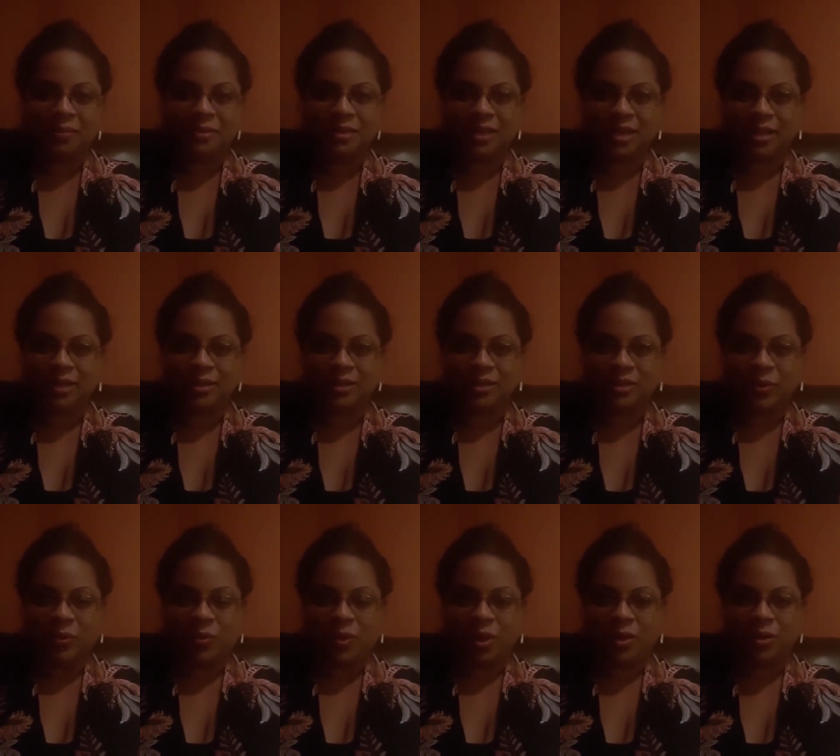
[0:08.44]

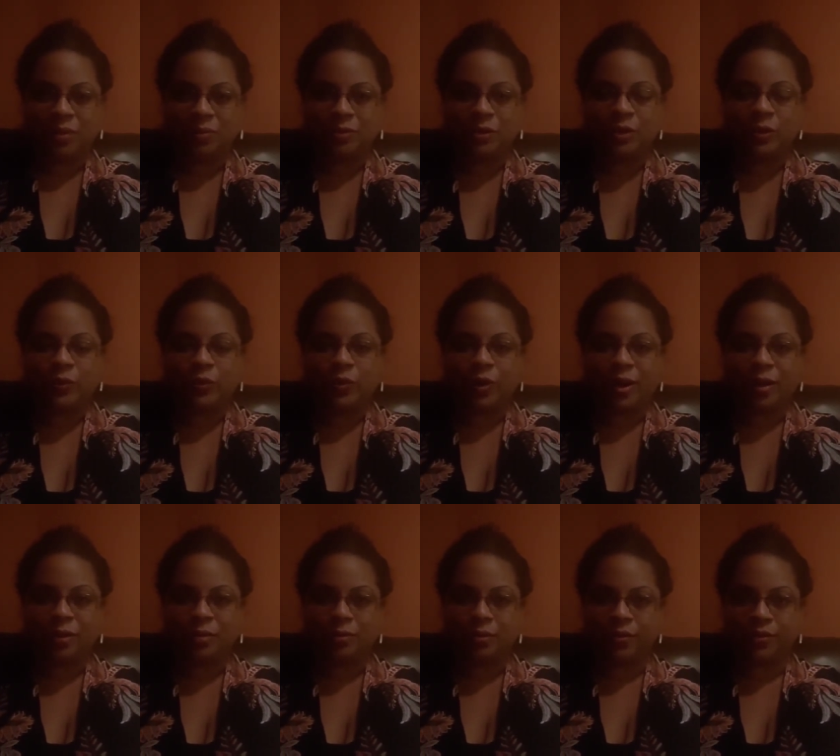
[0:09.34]
Dusk. Welcome to
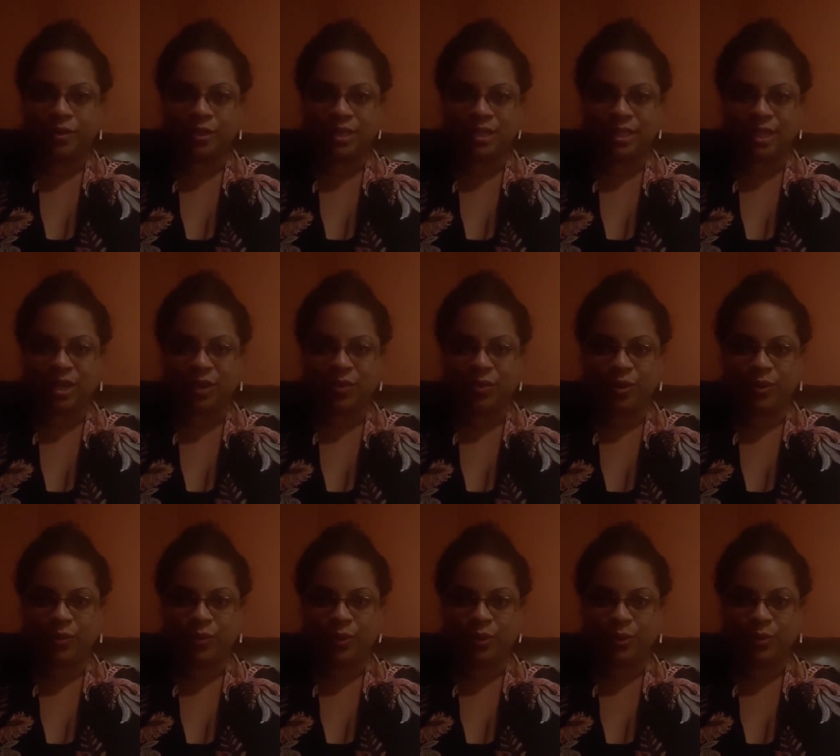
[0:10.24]
Realm of the
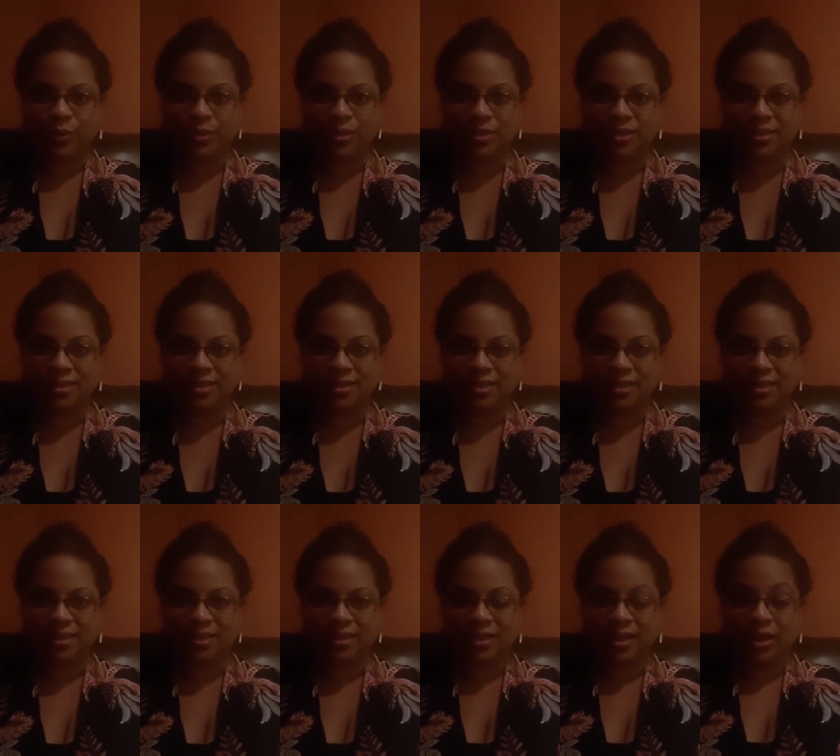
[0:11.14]
Sacred Roots.
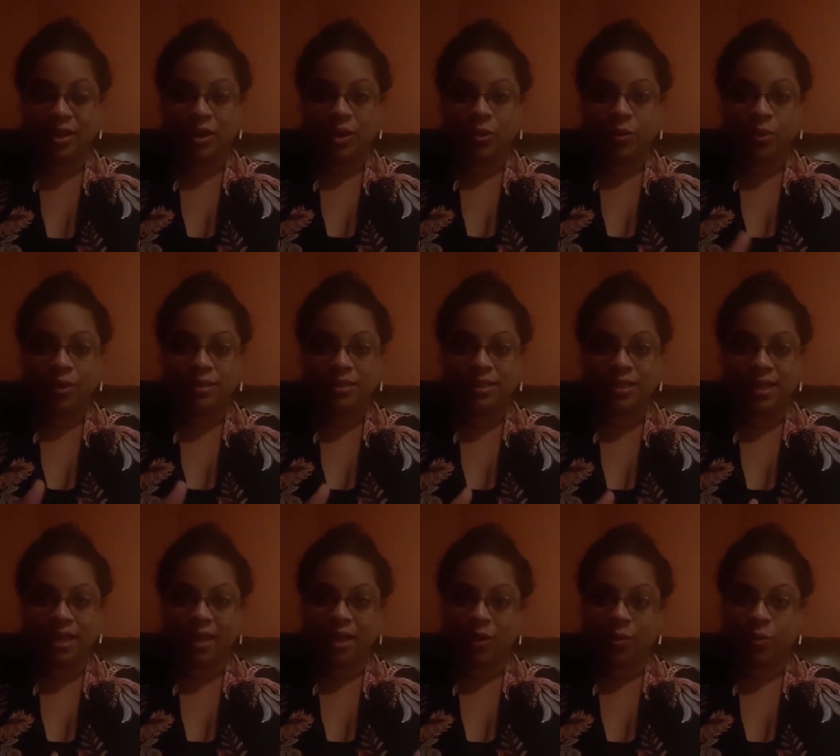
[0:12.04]
Well,
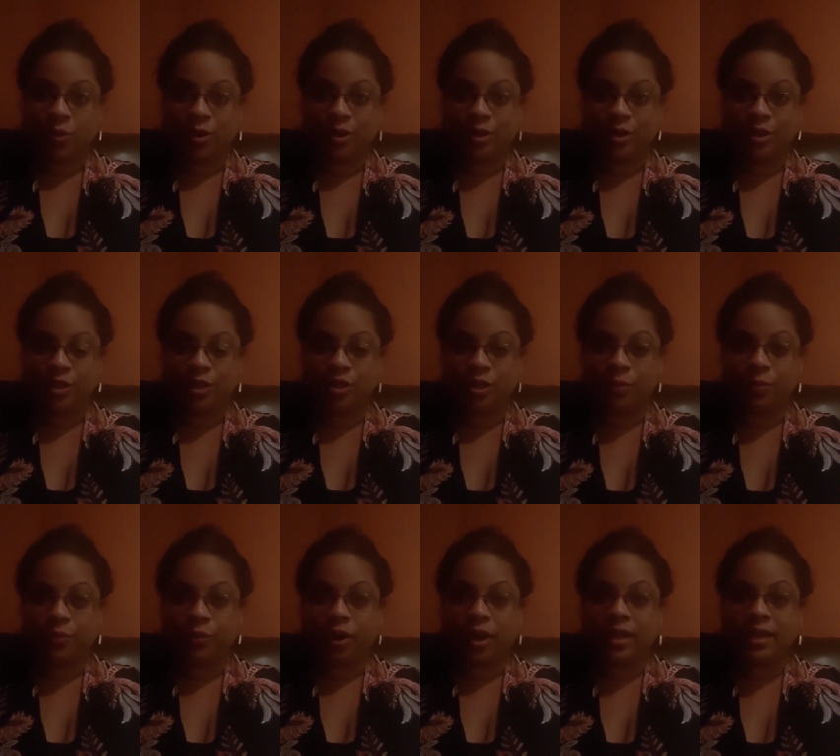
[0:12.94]
today I wanted to
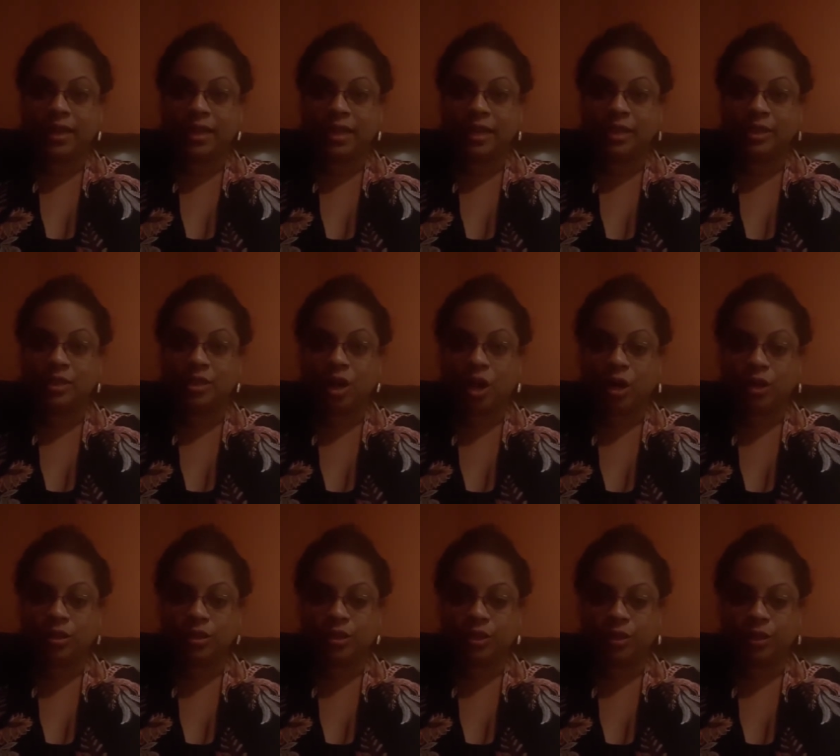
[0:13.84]
jump right in and
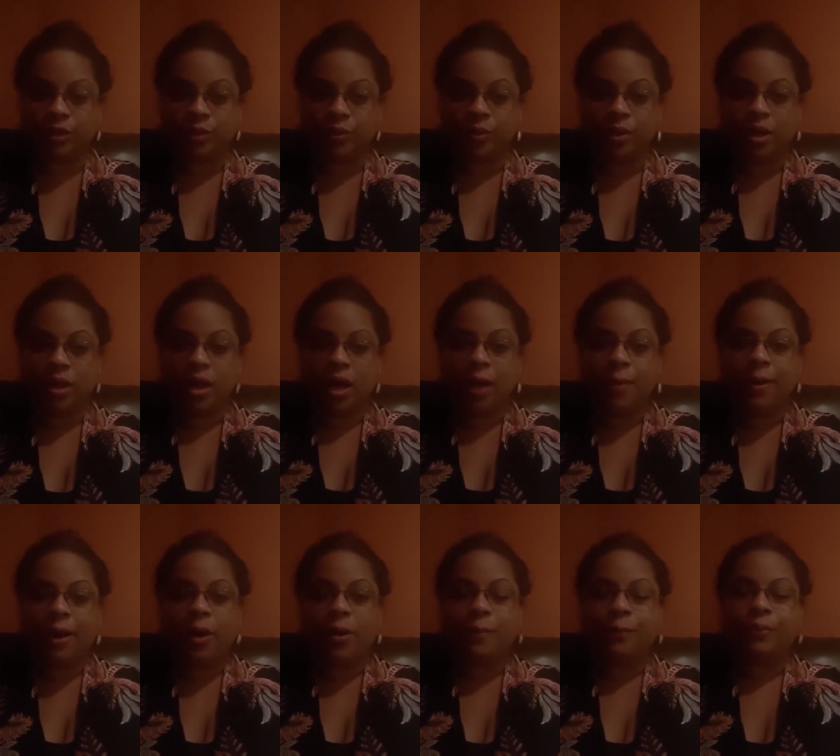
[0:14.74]
talk to you
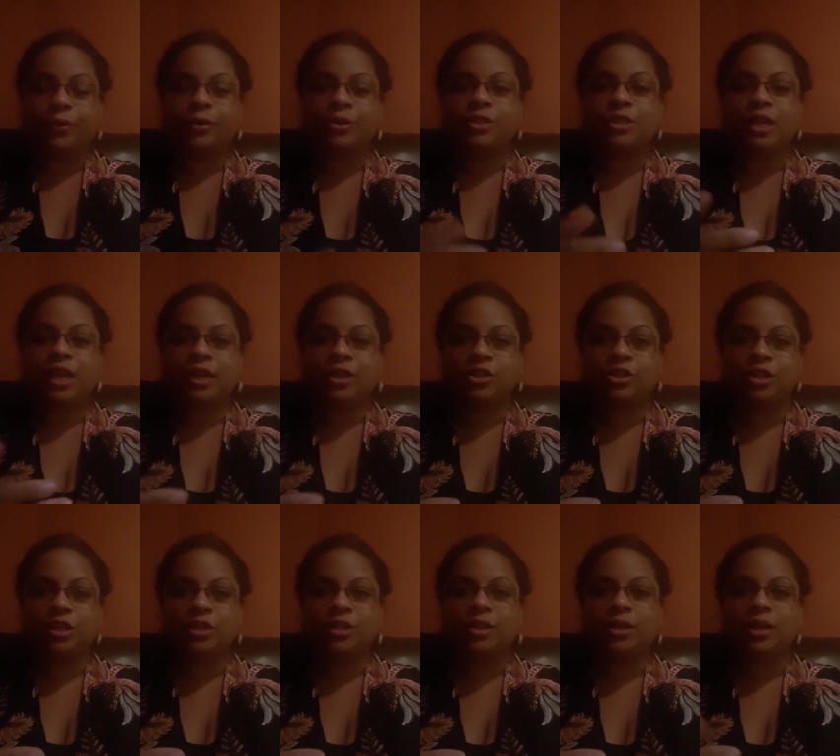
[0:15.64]
about
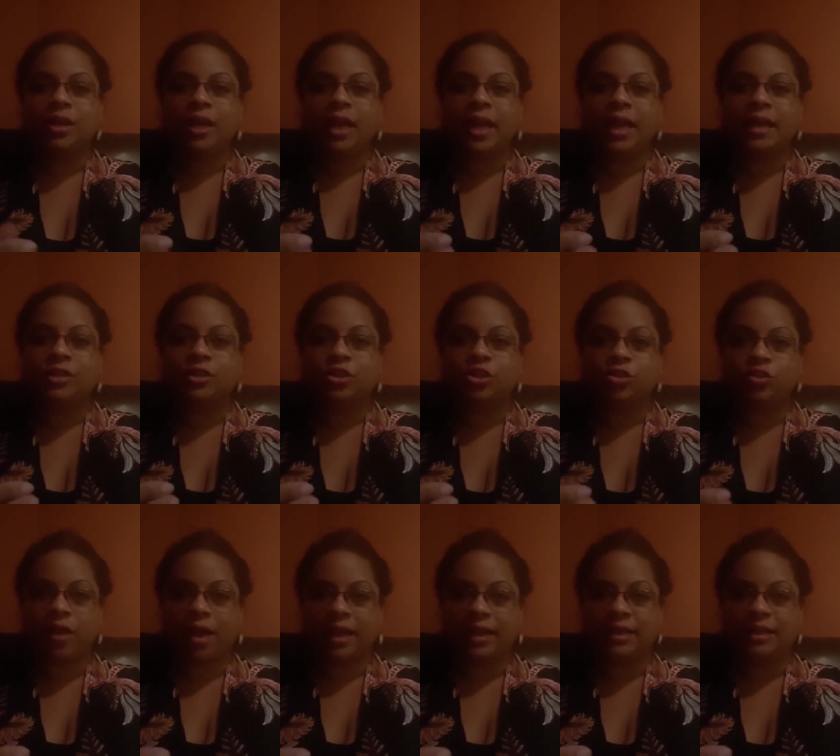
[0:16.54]
protection and
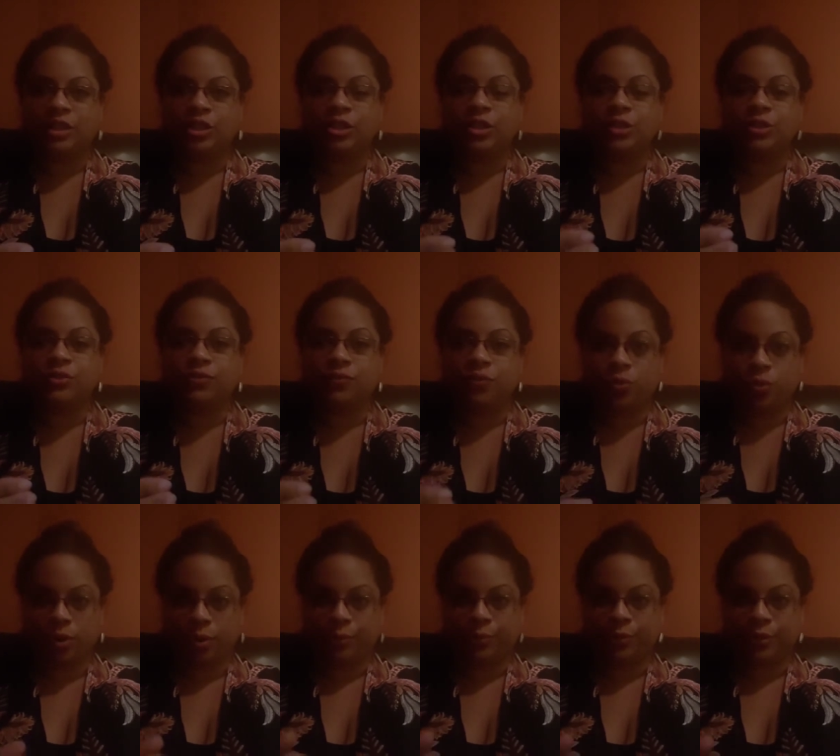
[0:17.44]
strategies
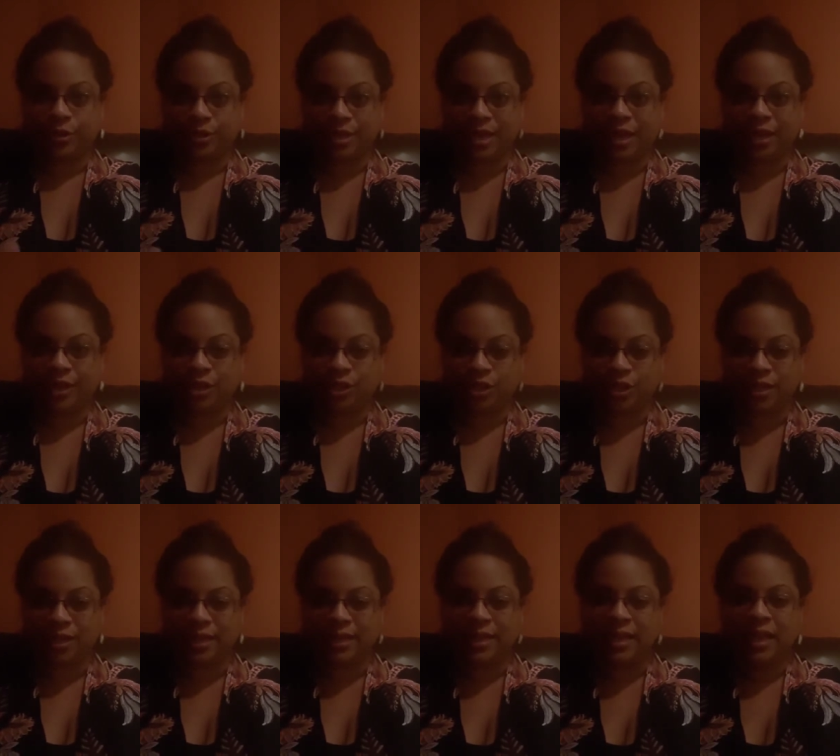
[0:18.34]
for
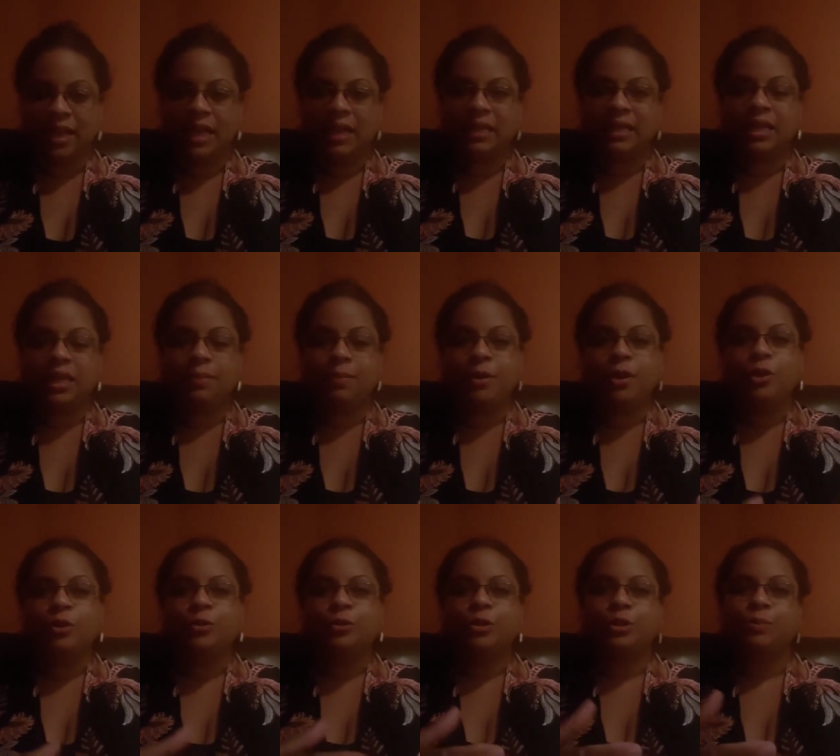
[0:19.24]
protection, keeping
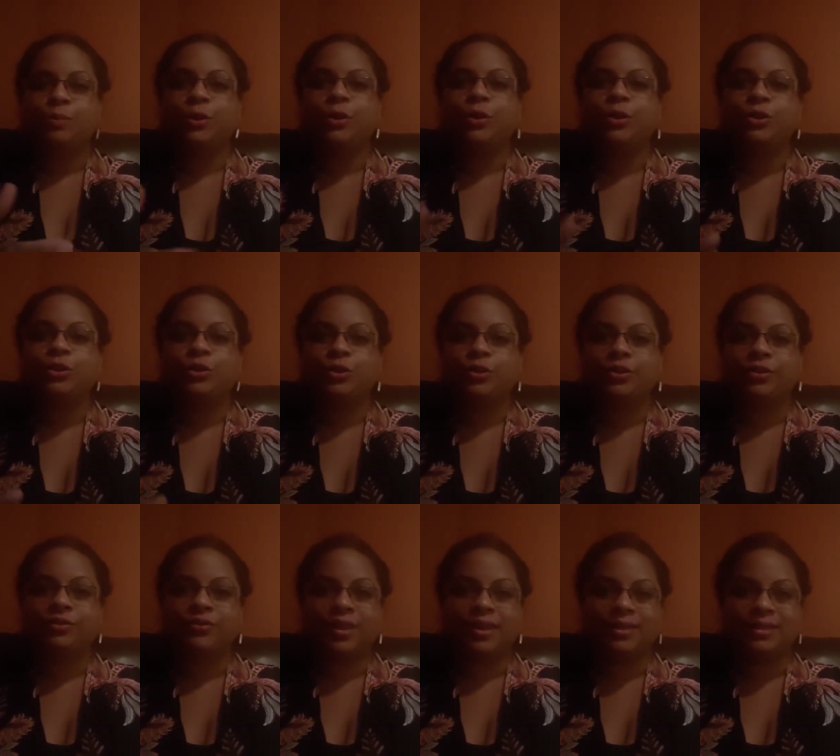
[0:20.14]
your spiritual
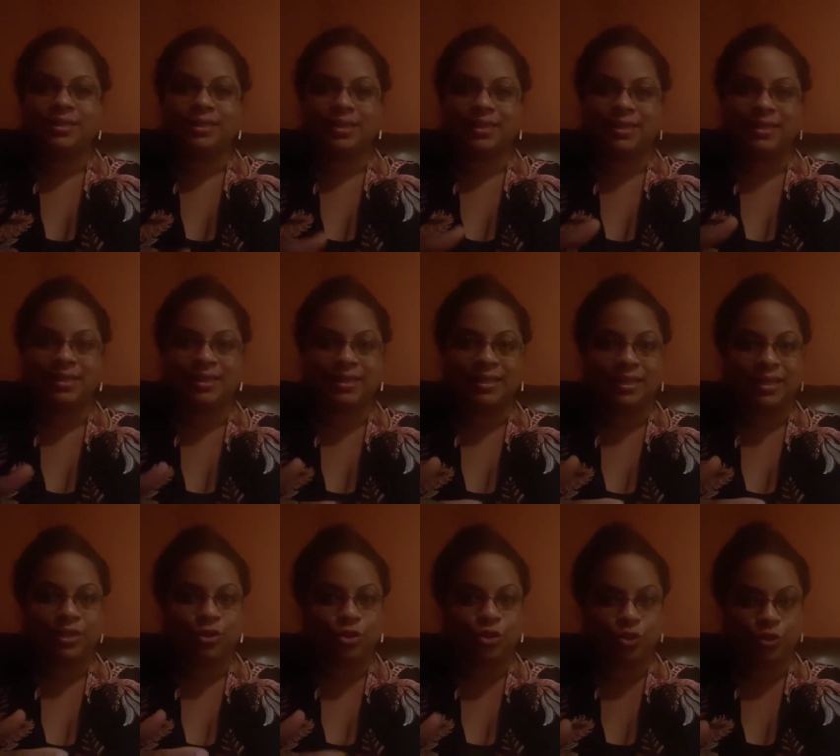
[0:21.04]
defenses
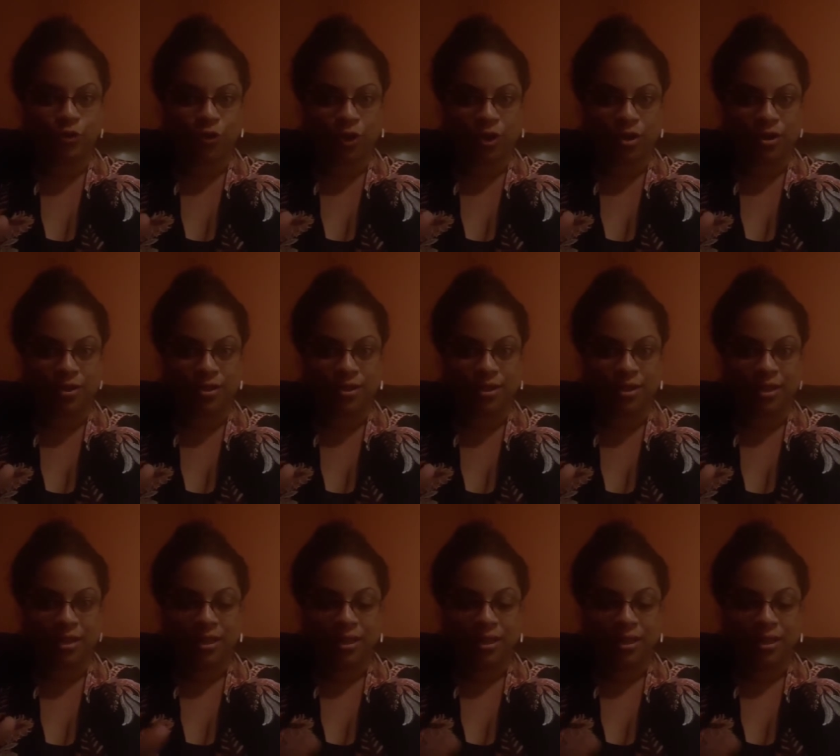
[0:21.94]
strong.